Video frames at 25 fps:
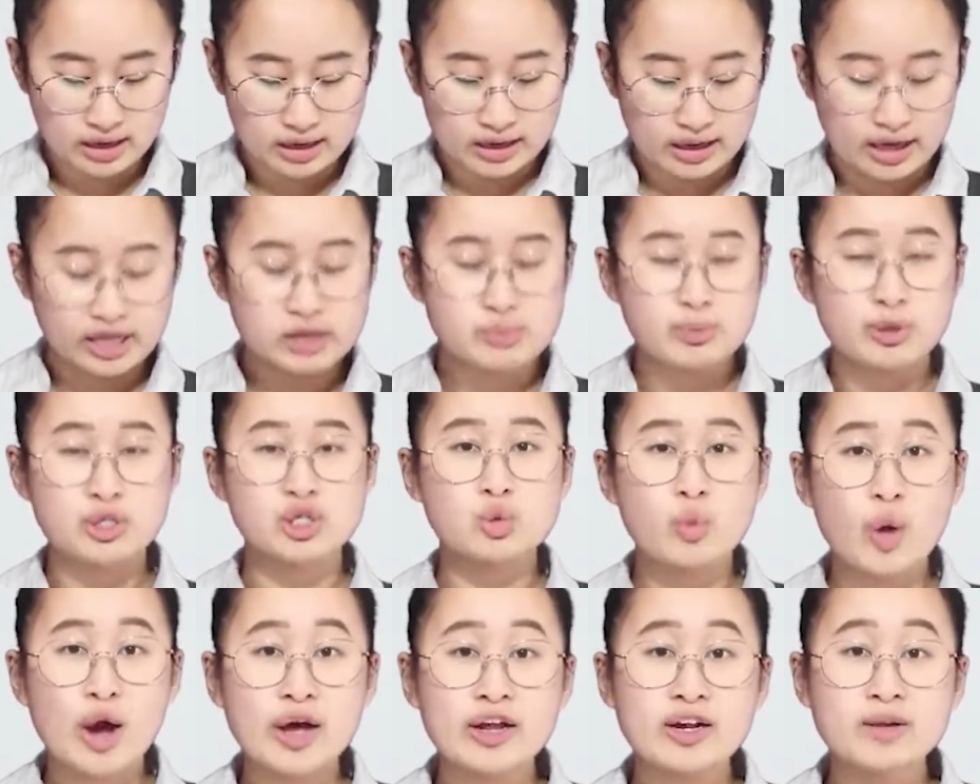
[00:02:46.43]
He's
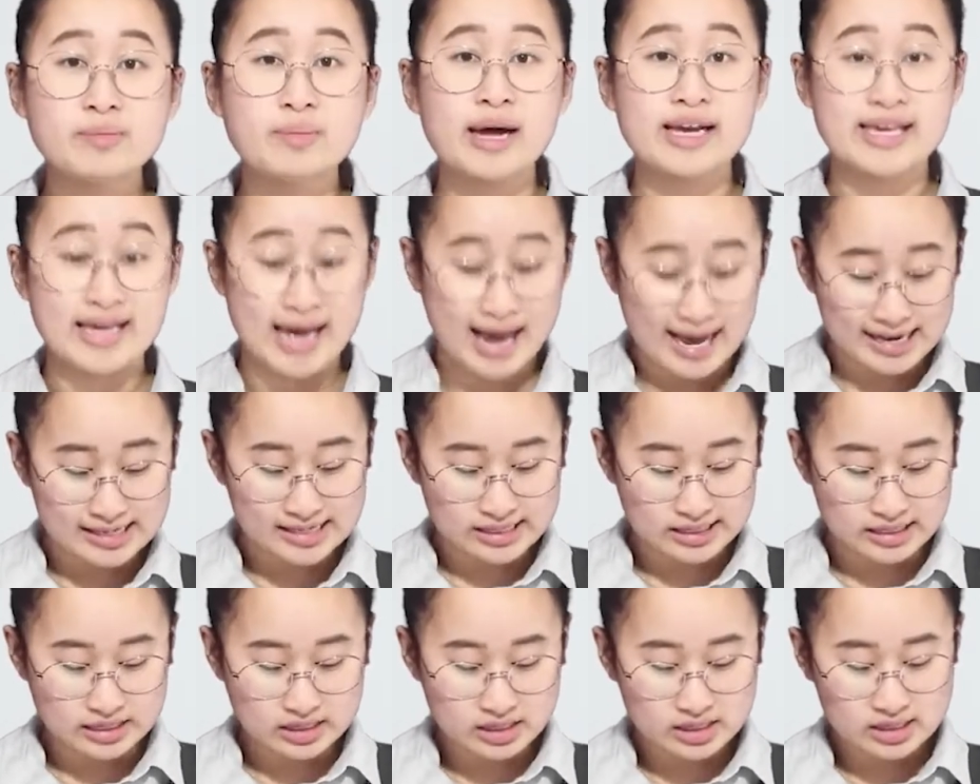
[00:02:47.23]
persuaded by
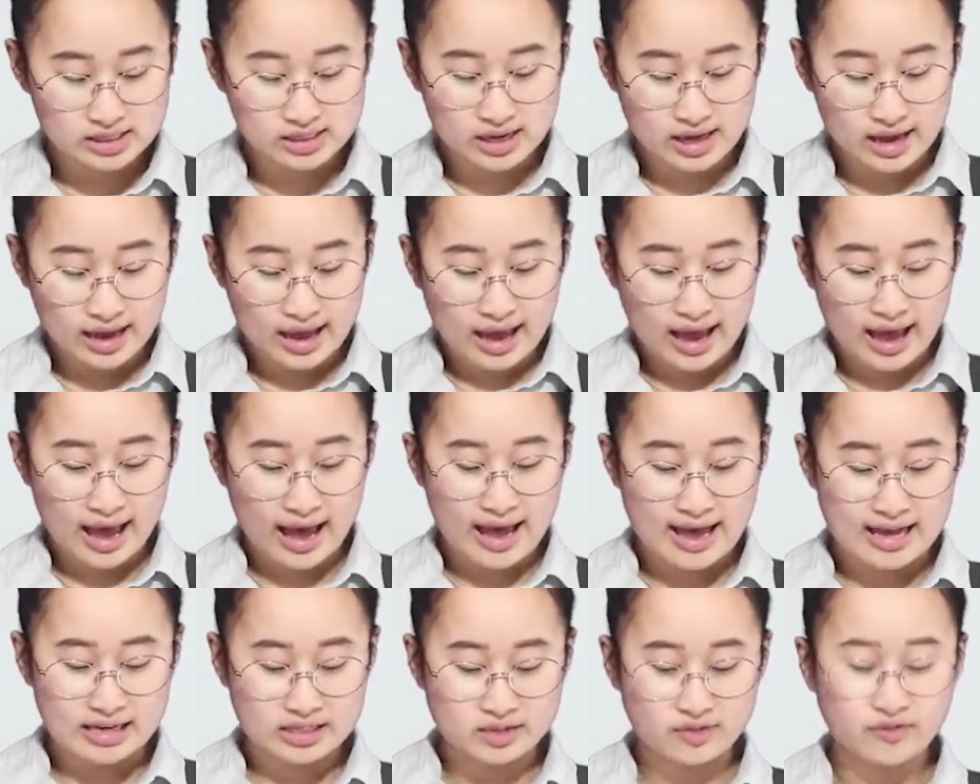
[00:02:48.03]
Cassius
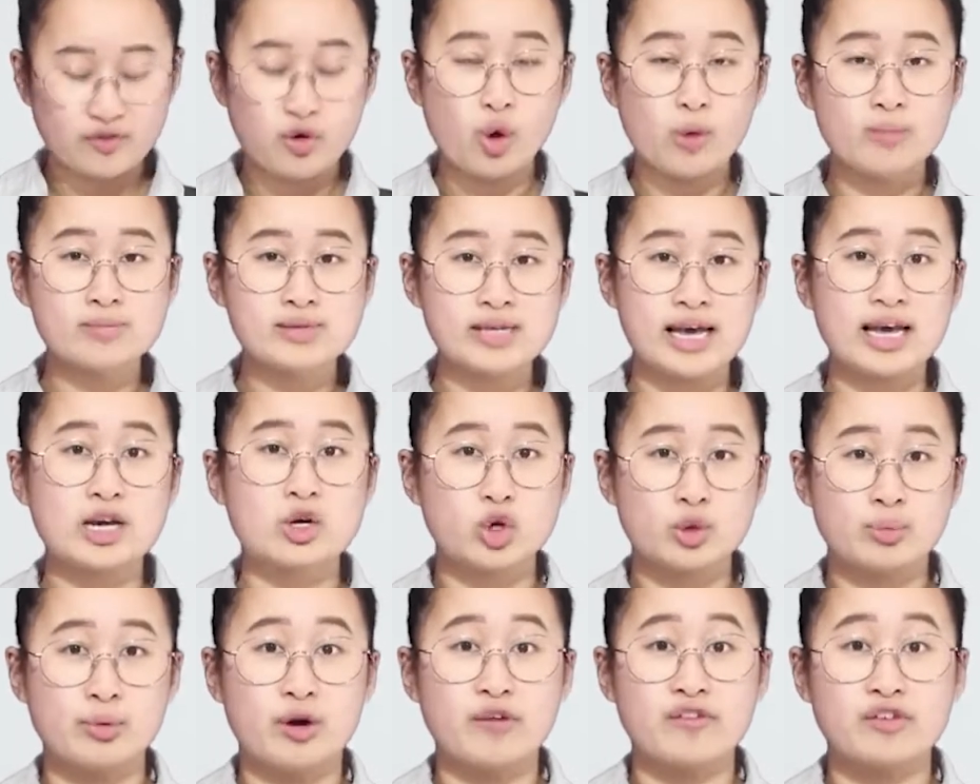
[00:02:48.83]
and forms a
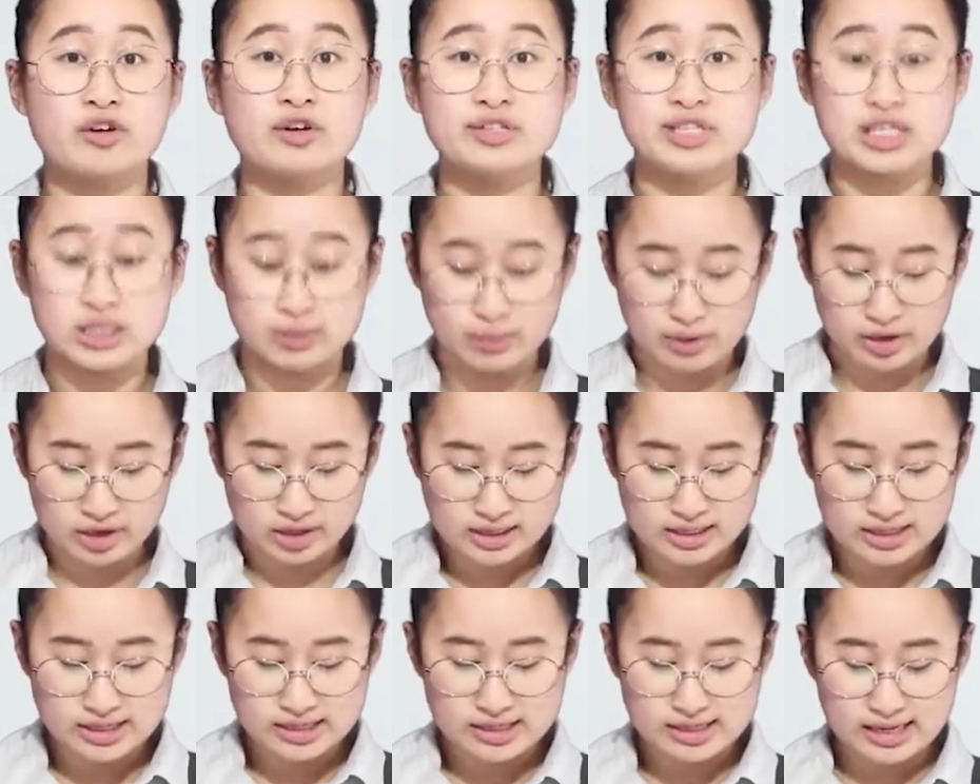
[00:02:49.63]
group of
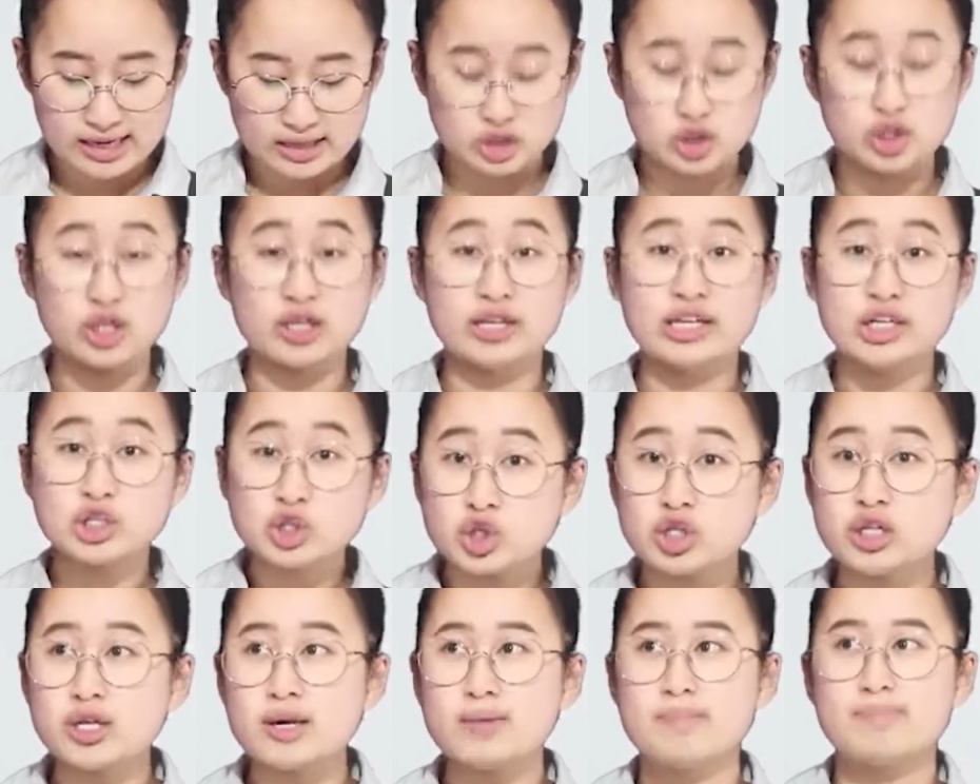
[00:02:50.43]
conspirators to
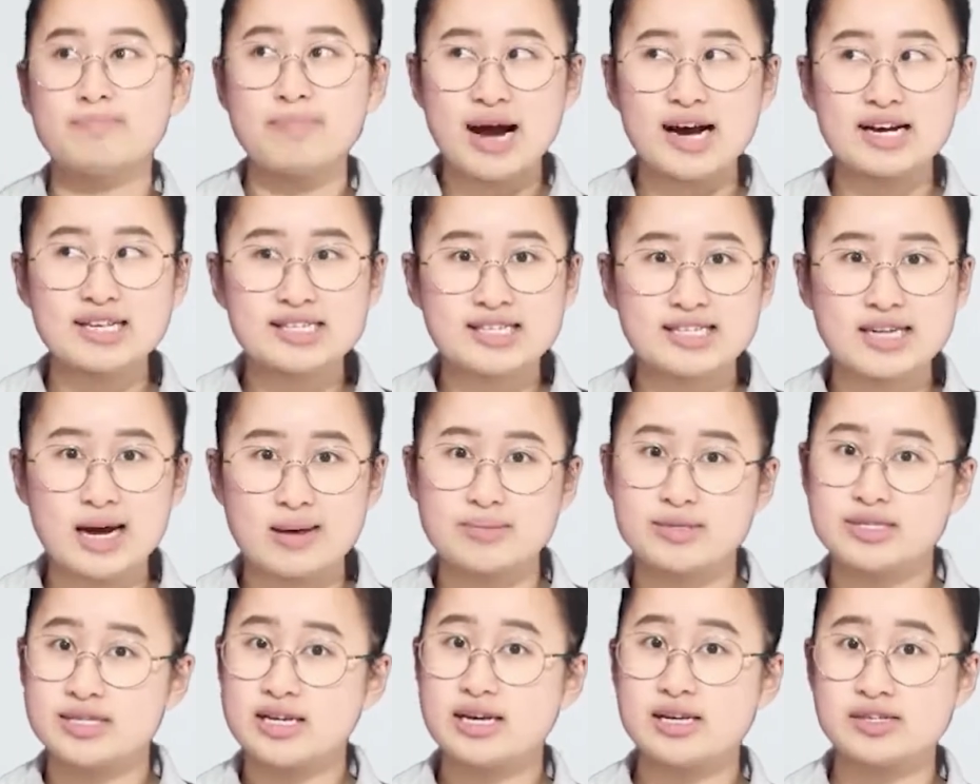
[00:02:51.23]
literally
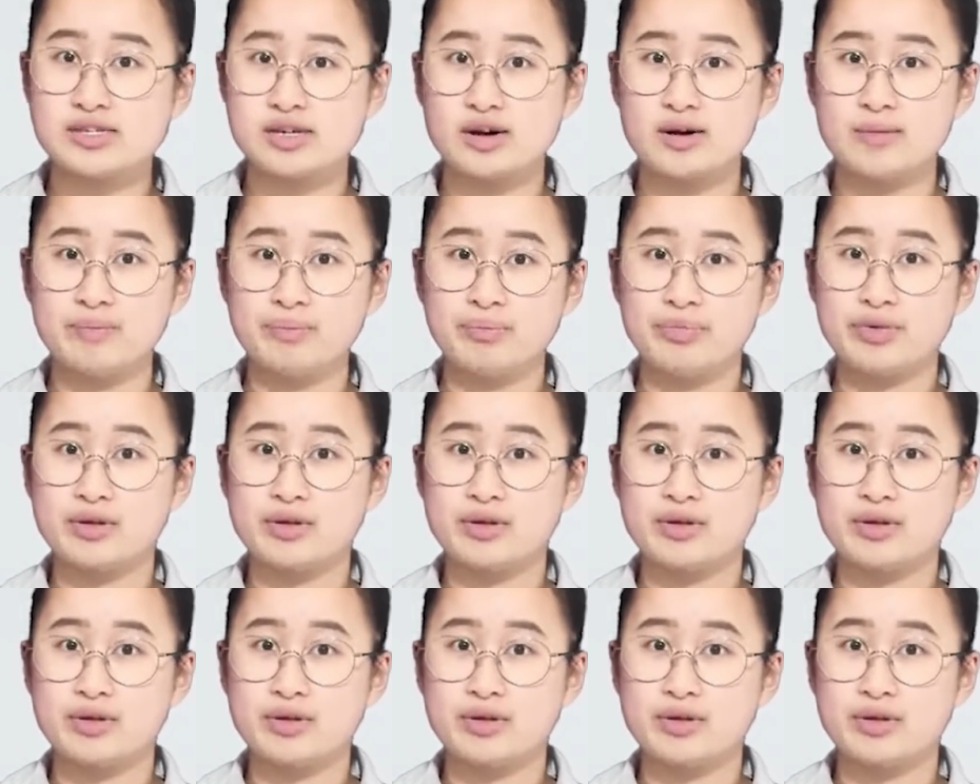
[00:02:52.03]
backstab Caesar.